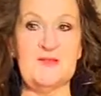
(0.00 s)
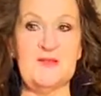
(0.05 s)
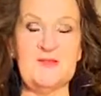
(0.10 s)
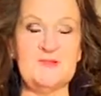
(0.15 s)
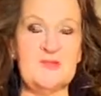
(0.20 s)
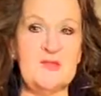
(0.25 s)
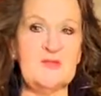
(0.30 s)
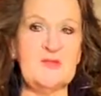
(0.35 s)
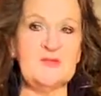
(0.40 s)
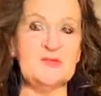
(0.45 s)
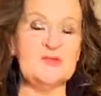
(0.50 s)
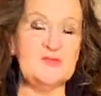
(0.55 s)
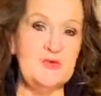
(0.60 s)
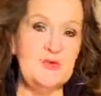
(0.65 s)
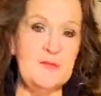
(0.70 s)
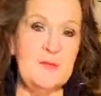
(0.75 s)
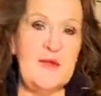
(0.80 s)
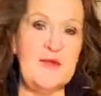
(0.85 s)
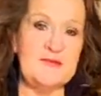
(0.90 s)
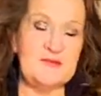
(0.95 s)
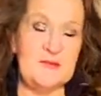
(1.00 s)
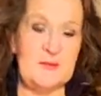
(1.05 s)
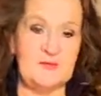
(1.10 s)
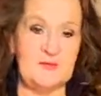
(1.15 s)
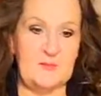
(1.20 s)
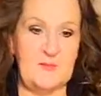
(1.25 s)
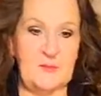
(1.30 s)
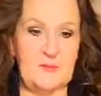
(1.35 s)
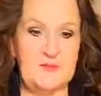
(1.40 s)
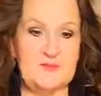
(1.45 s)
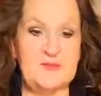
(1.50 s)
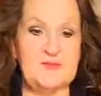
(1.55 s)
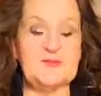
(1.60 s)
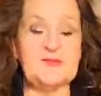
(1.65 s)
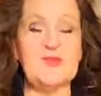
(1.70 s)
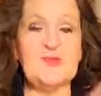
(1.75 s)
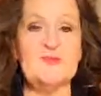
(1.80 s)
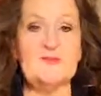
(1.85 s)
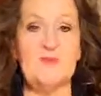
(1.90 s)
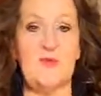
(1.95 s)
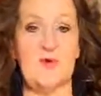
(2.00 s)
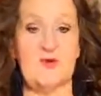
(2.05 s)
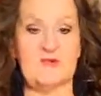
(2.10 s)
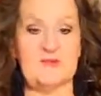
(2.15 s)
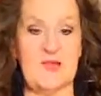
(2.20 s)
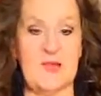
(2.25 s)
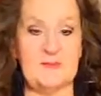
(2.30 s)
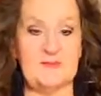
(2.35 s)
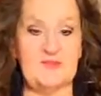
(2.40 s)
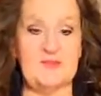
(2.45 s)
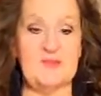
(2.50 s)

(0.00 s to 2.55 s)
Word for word: These are the two main types of memory. These are the four types.